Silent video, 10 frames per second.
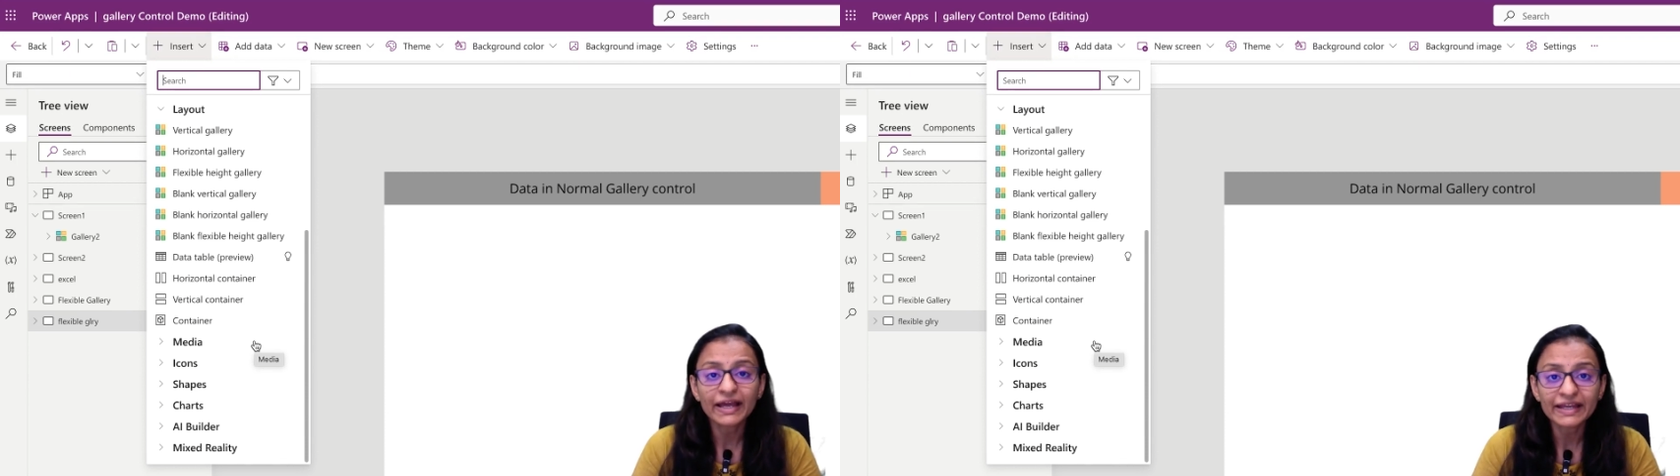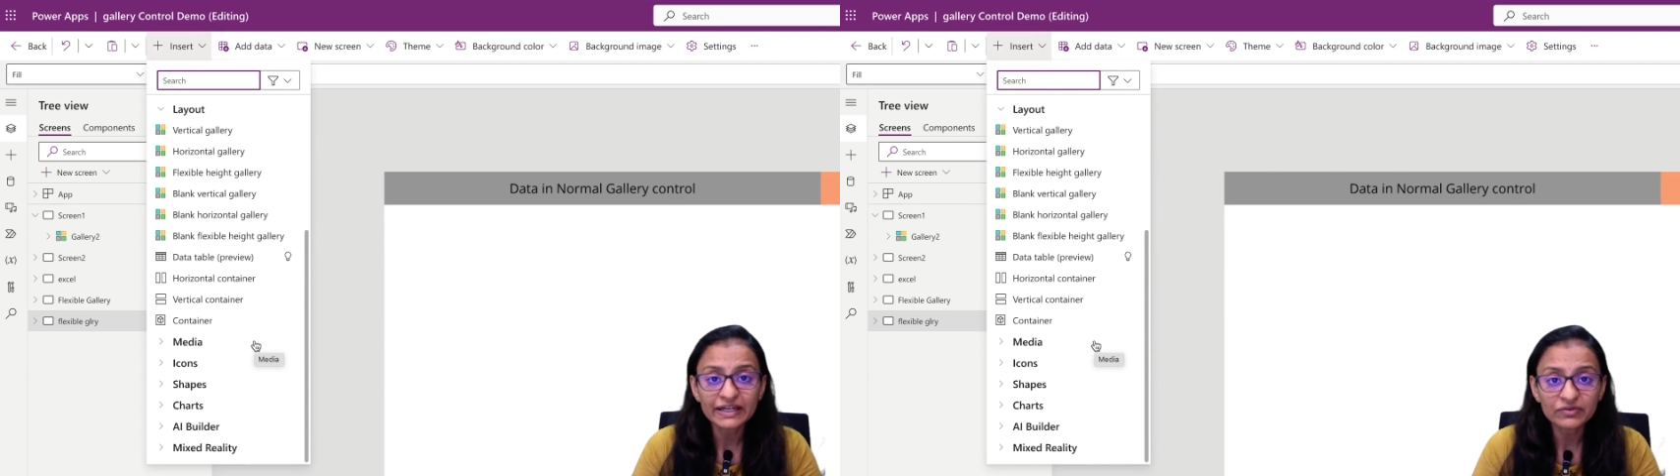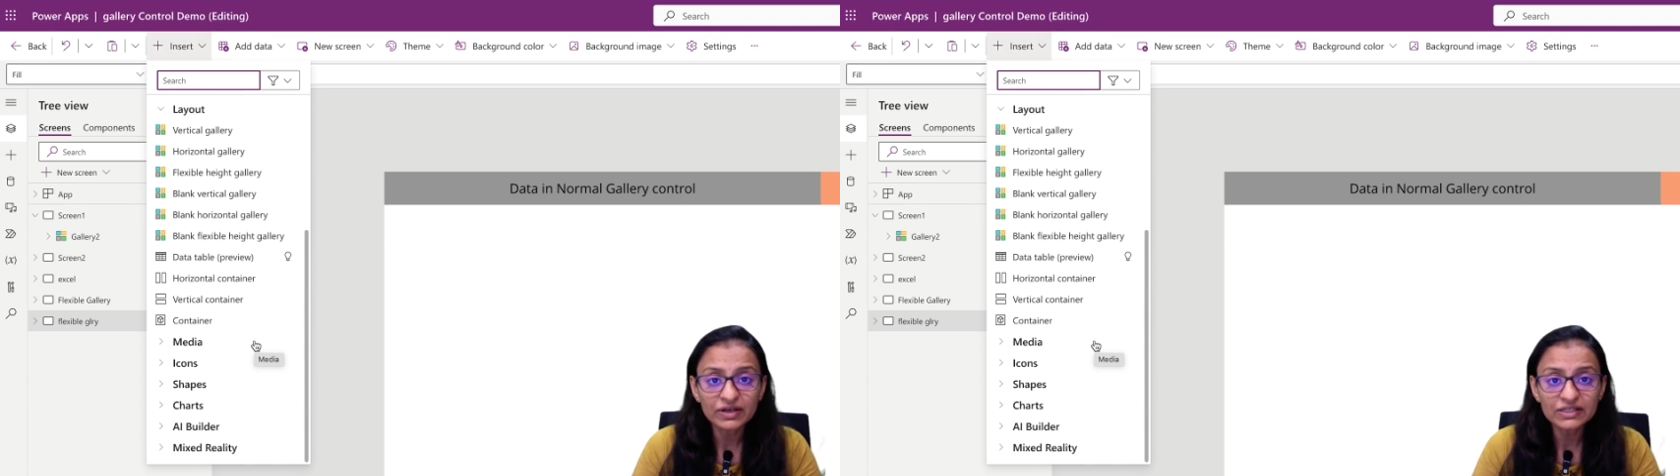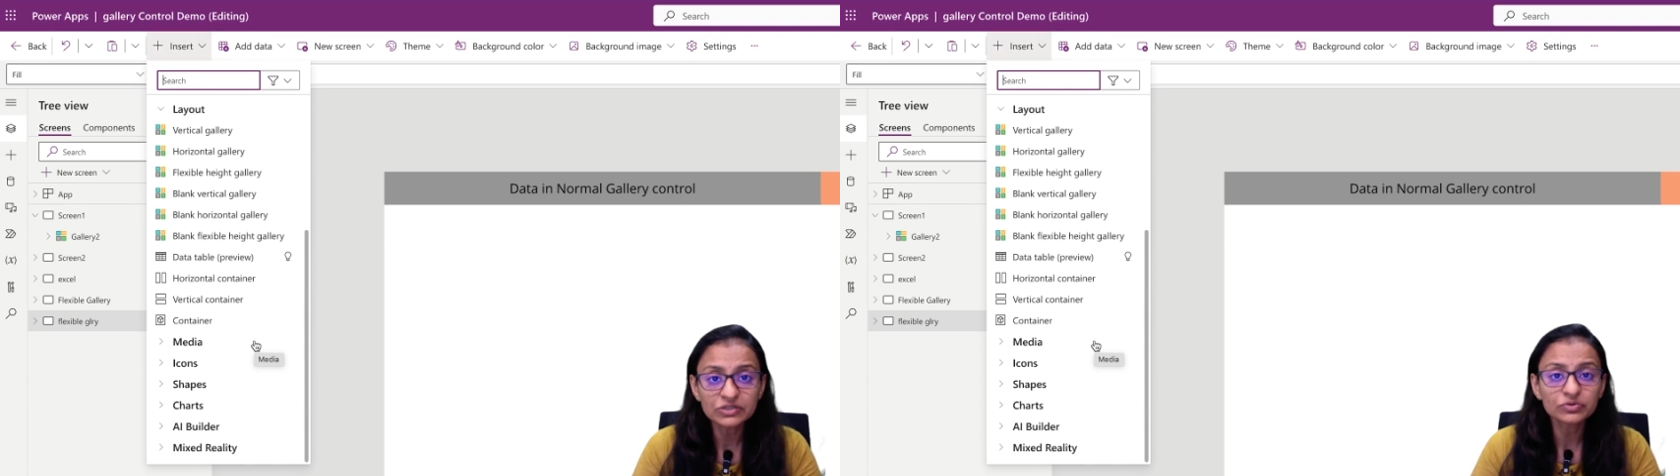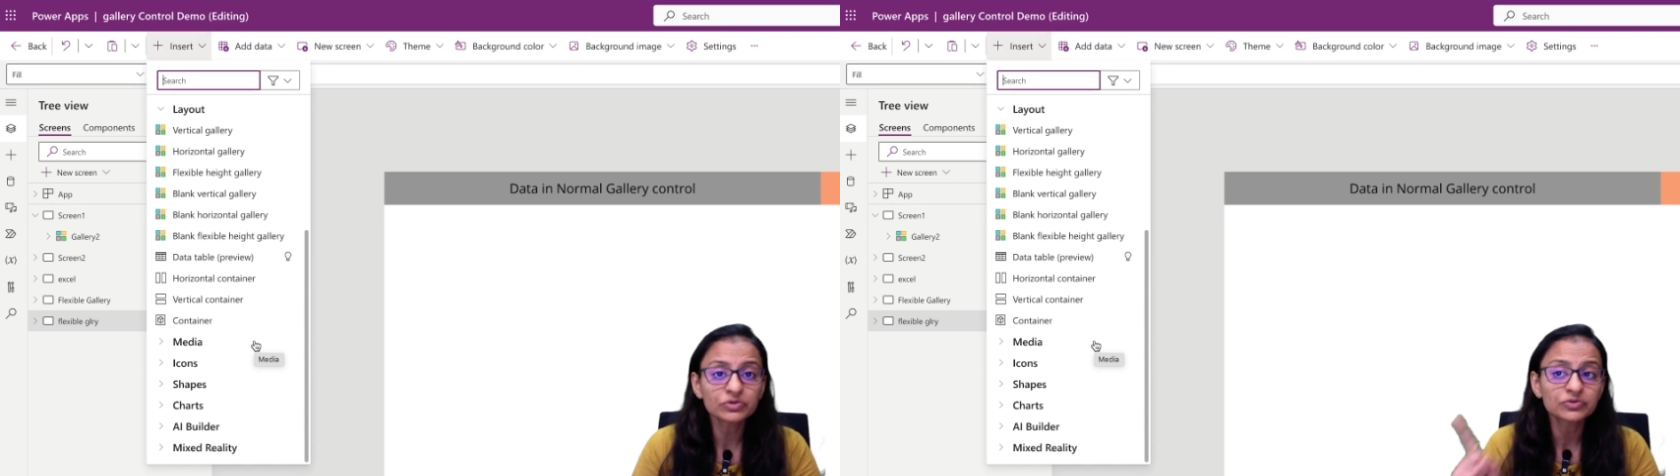I advise
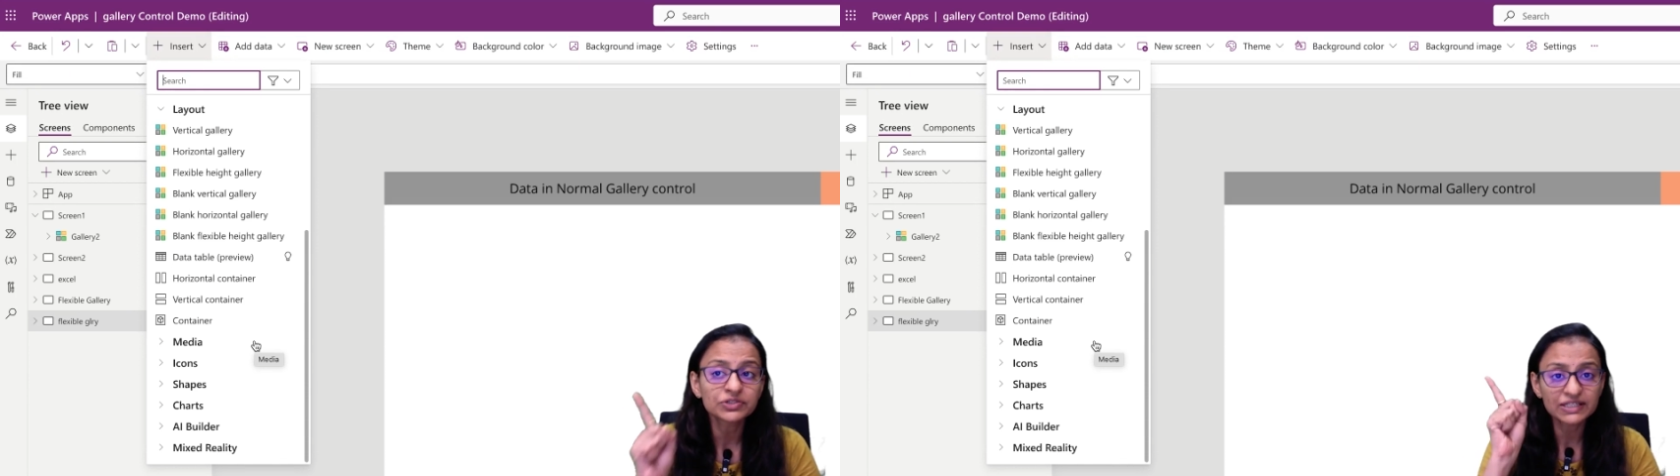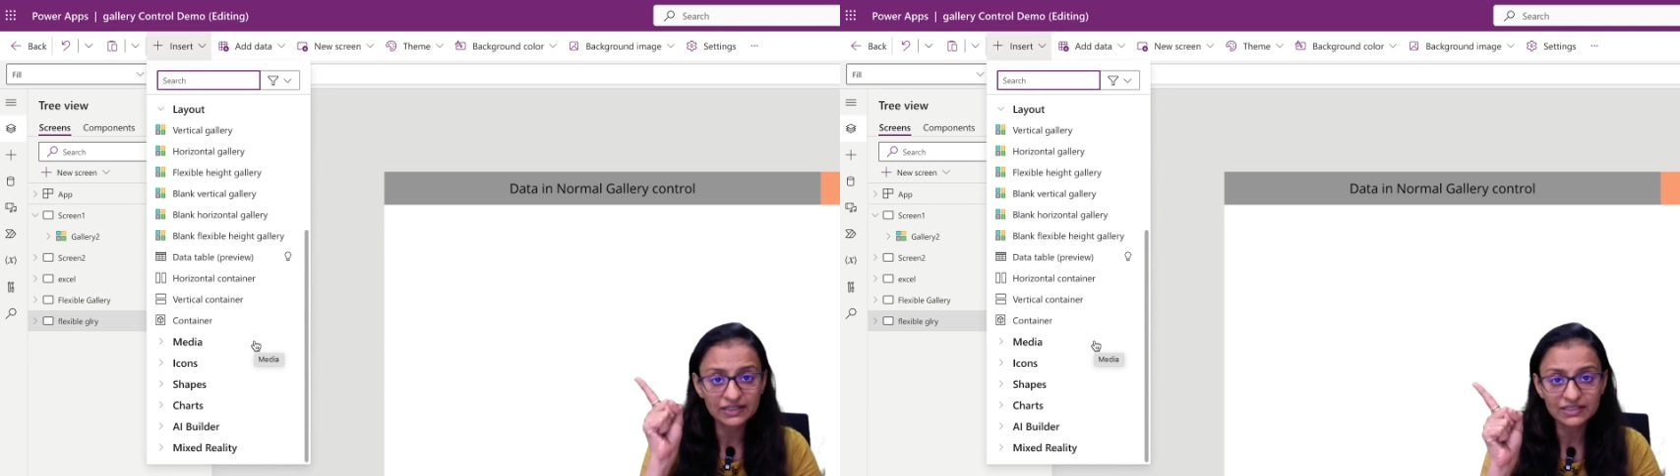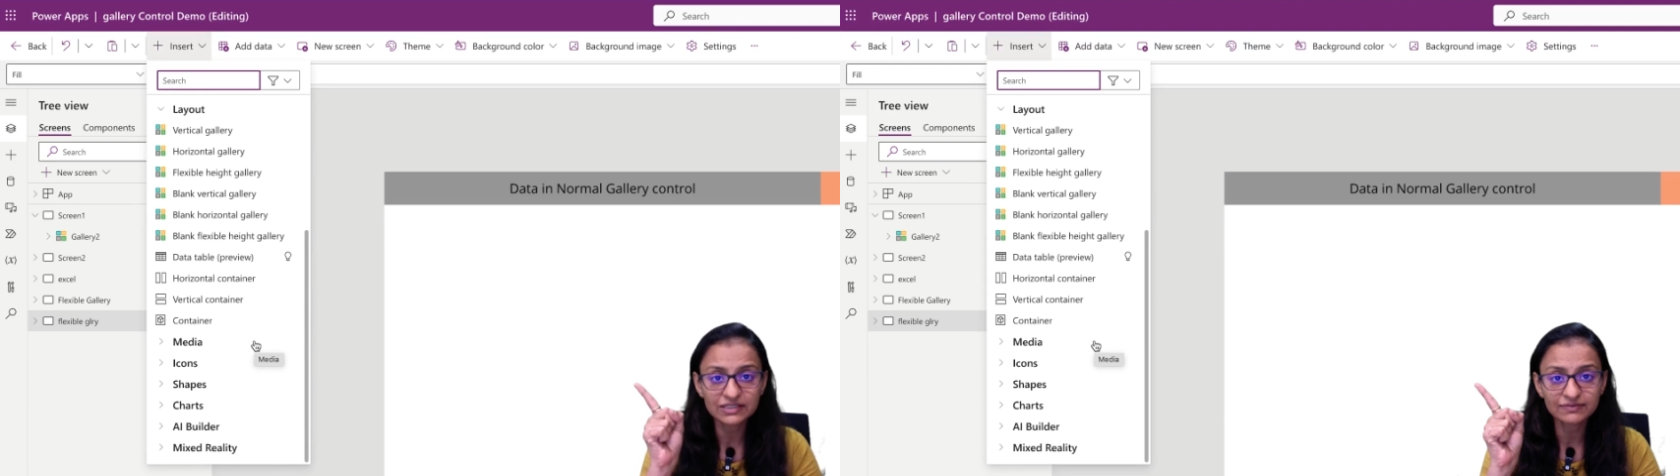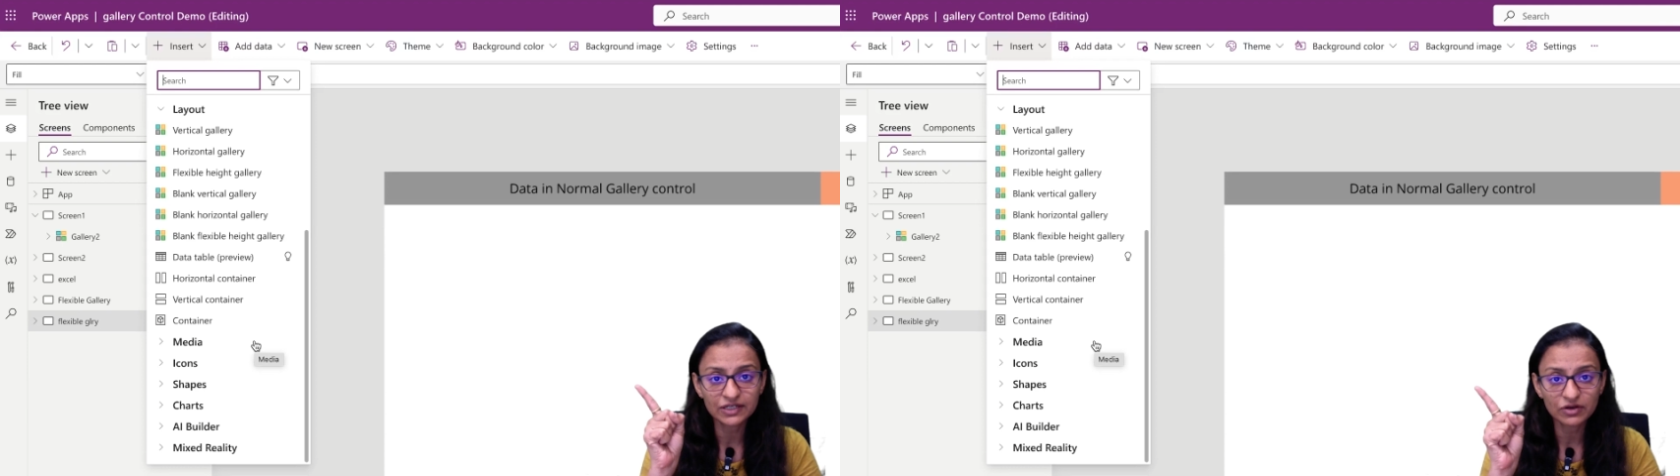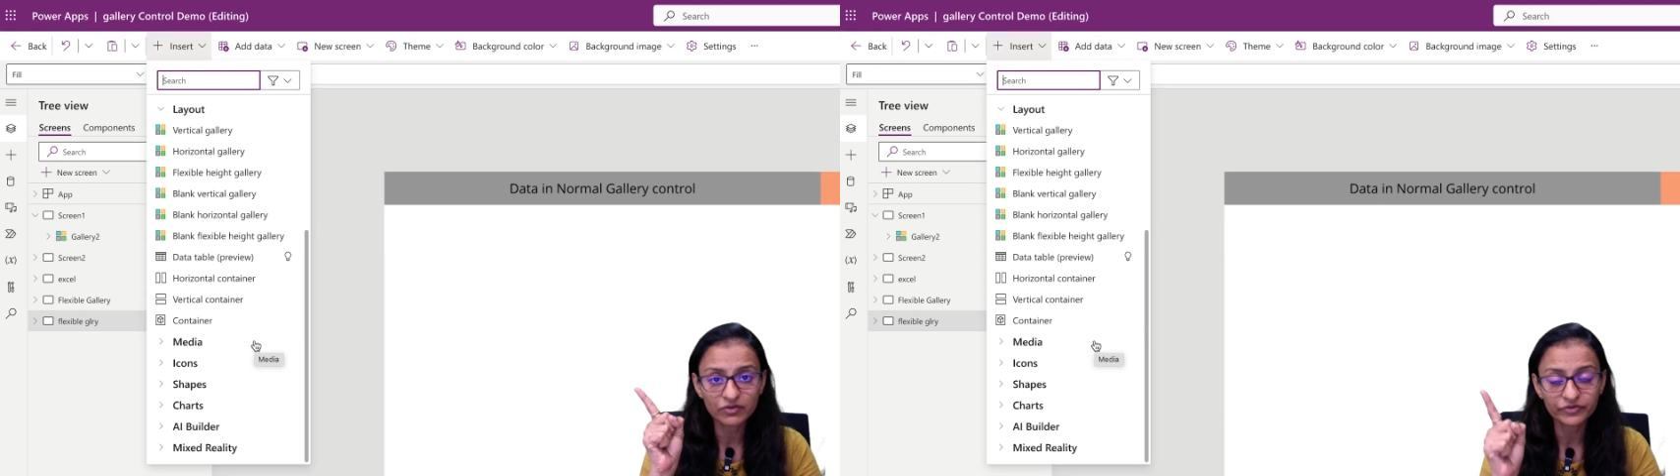you to see this
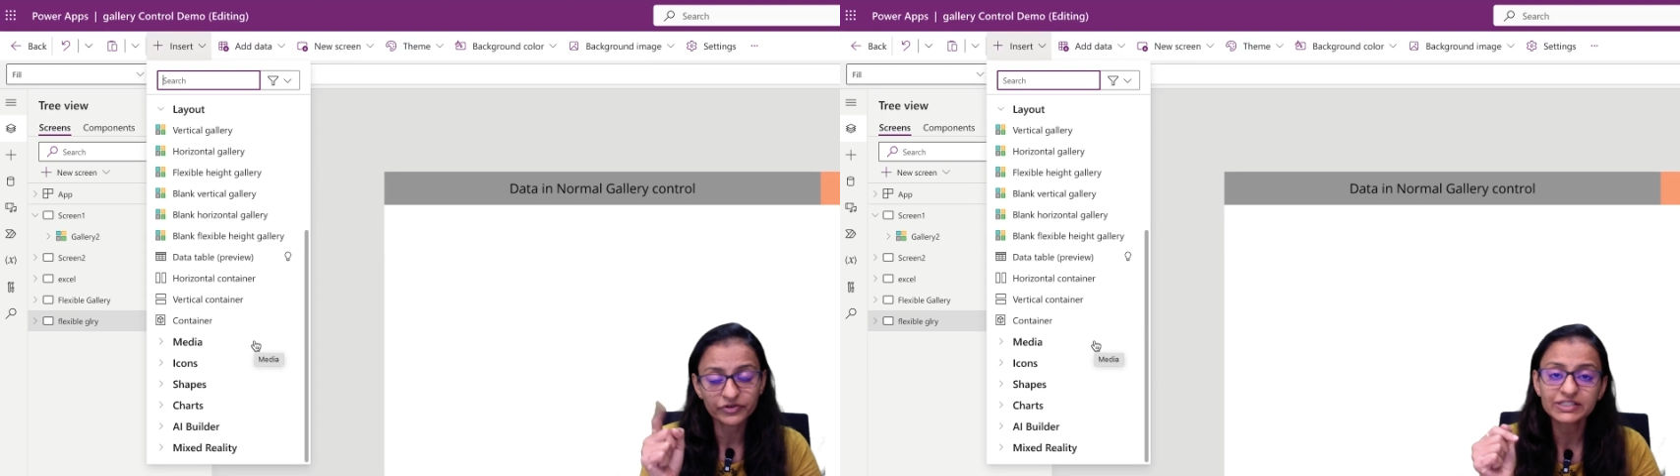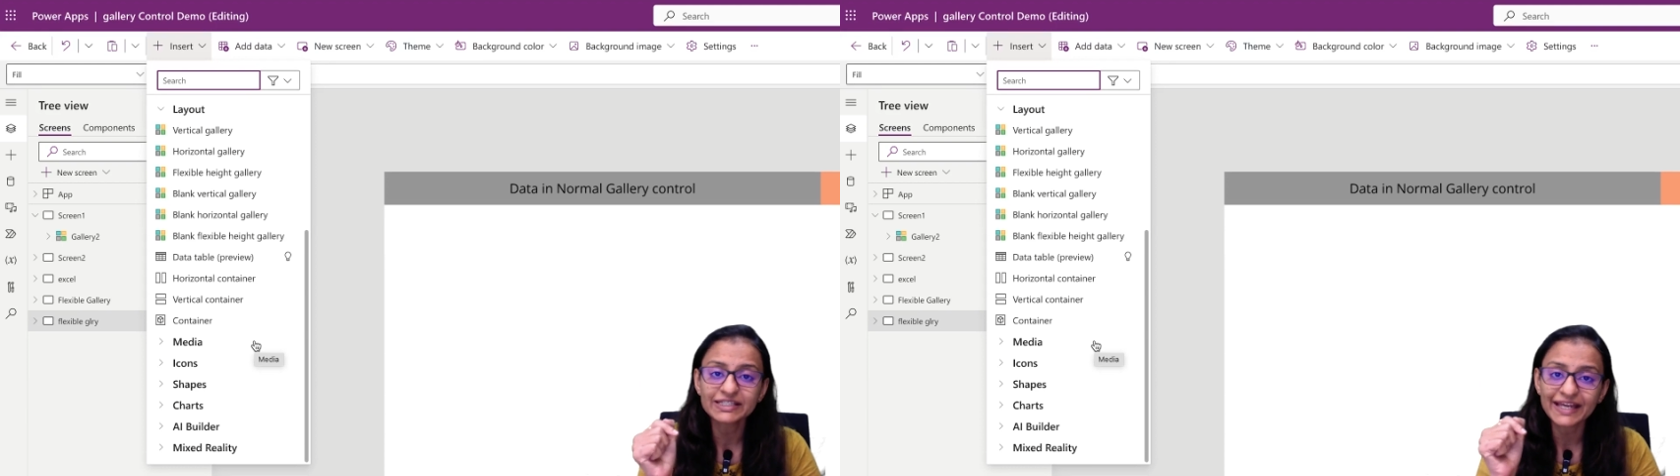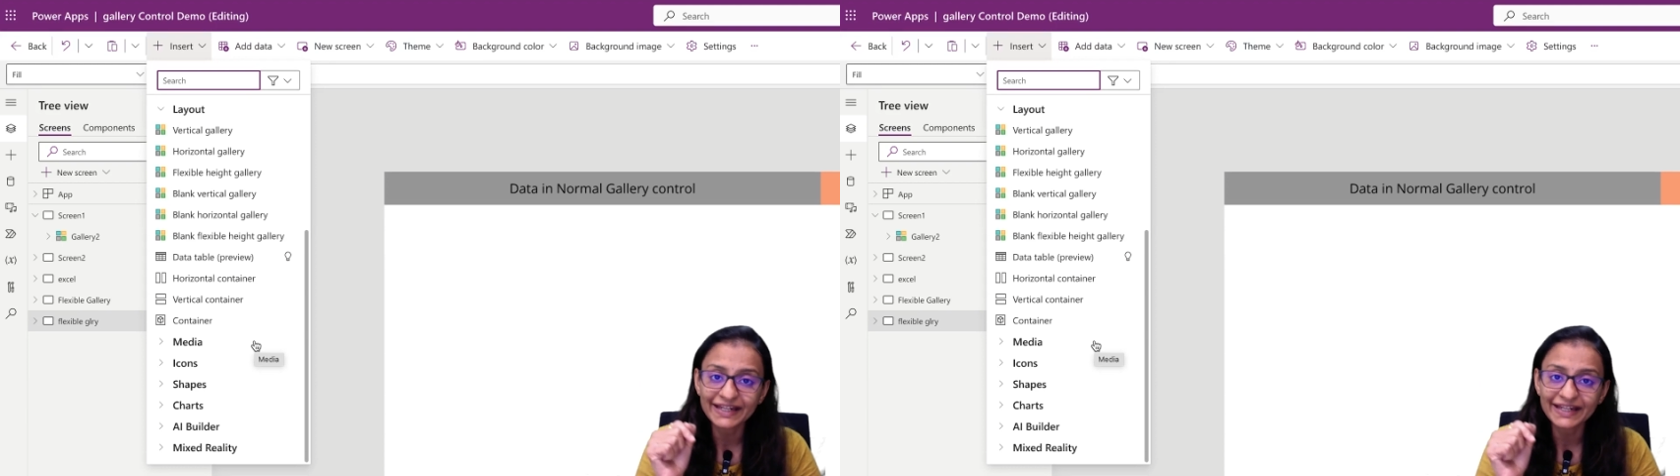video first